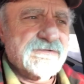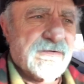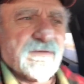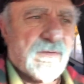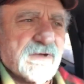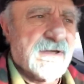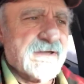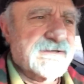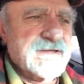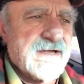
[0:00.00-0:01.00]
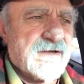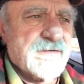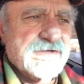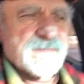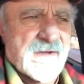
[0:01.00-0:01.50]
so uh, it's not
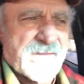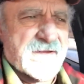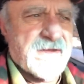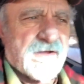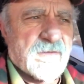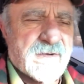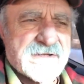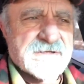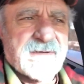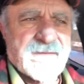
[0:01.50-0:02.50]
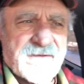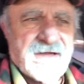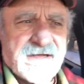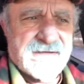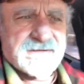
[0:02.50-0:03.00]
always about the kill, but it's about the
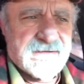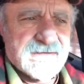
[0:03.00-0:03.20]
hunt.